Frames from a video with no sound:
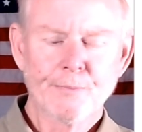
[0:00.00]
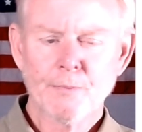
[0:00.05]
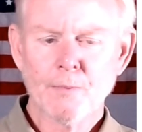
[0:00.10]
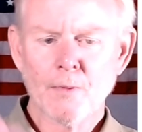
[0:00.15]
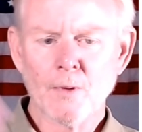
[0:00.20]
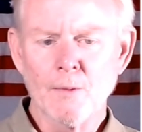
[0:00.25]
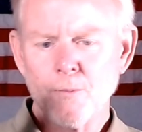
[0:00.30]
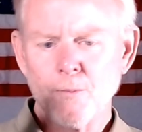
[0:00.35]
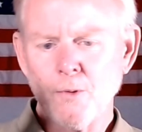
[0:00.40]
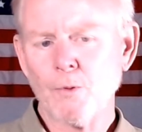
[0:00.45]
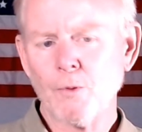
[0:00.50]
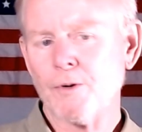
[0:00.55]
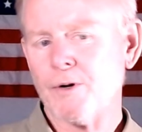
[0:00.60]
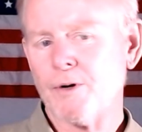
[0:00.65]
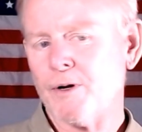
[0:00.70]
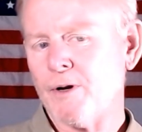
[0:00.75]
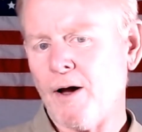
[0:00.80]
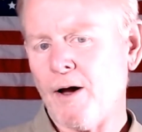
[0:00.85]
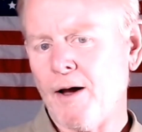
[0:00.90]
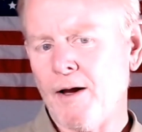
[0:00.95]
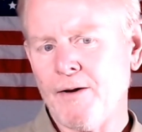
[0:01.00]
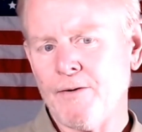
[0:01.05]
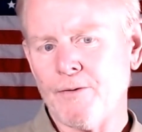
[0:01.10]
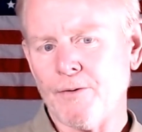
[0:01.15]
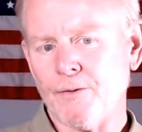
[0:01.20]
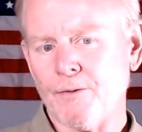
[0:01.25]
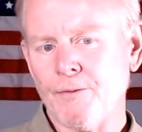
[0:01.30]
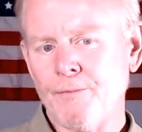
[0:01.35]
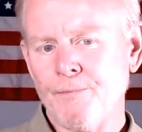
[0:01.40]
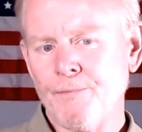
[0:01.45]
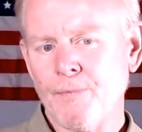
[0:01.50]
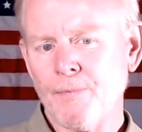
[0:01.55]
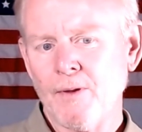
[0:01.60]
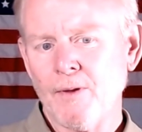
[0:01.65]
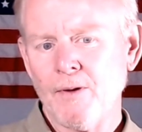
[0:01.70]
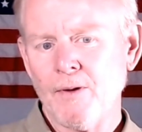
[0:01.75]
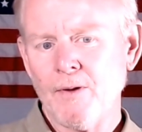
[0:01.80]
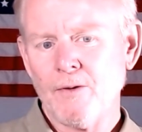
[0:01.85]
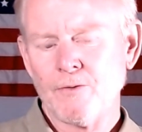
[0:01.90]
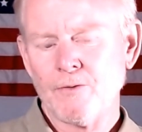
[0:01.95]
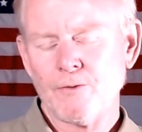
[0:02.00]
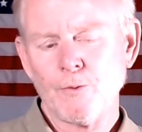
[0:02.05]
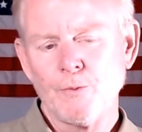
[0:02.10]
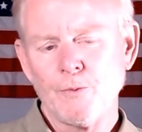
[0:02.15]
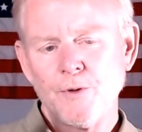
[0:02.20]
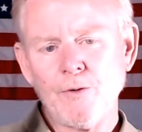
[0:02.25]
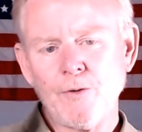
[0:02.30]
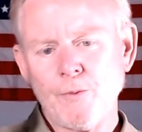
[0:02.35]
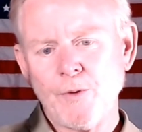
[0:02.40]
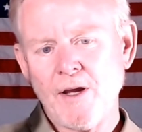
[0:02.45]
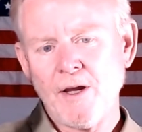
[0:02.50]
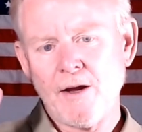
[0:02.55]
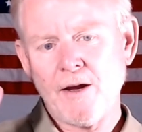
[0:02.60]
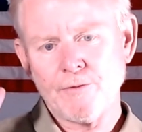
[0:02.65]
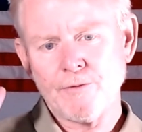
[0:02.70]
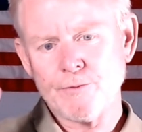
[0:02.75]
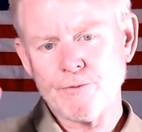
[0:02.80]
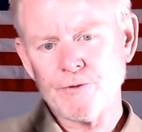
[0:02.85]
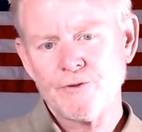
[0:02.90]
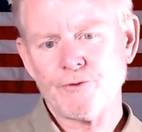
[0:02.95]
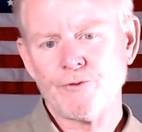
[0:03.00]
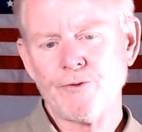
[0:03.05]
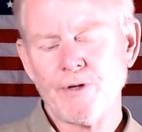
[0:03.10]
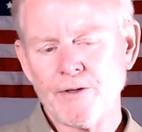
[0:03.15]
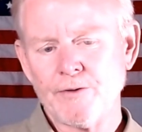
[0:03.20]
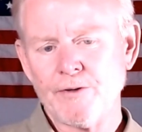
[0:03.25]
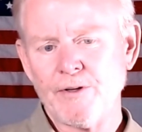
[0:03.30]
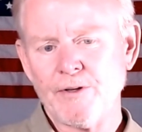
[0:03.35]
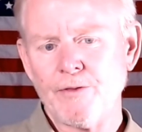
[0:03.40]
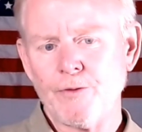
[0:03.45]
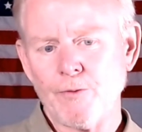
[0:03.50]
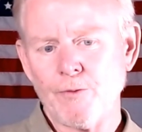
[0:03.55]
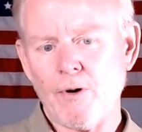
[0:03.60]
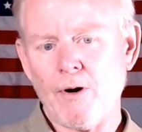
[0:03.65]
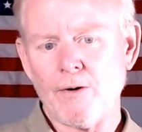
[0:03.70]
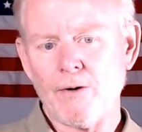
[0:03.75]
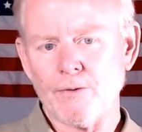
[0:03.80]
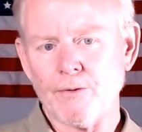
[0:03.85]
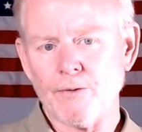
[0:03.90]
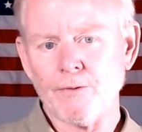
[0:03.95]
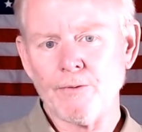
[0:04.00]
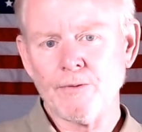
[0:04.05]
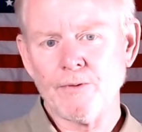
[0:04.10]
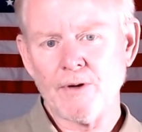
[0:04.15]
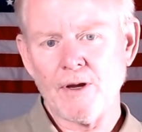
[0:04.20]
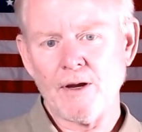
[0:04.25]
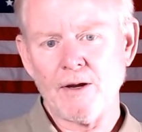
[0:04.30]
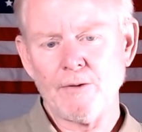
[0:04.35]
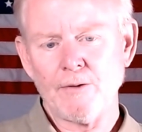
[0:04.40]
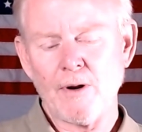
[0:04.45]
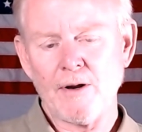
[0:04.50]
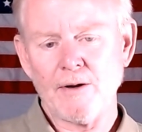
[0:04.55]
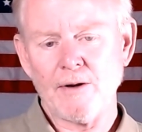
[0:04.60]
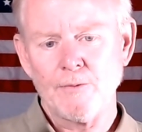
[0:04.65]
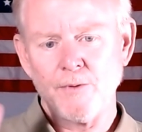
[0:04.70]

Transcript: but we're at idle, so we know we have a restricted throttle, okay, right?